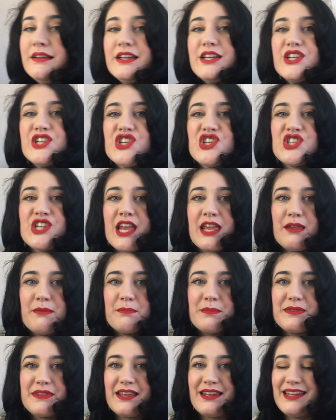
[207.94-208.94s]

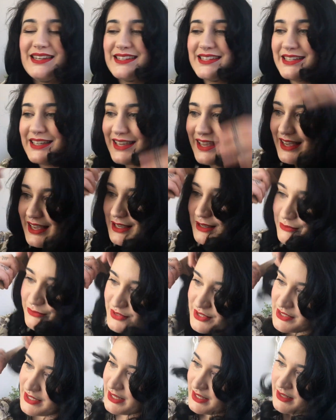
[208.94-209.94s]
shape that it
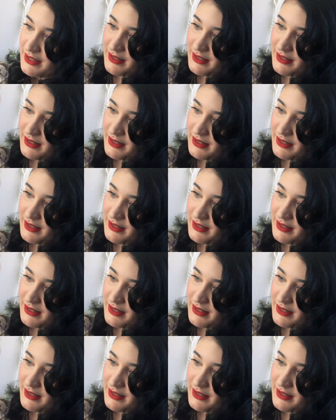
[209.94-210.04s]
gives.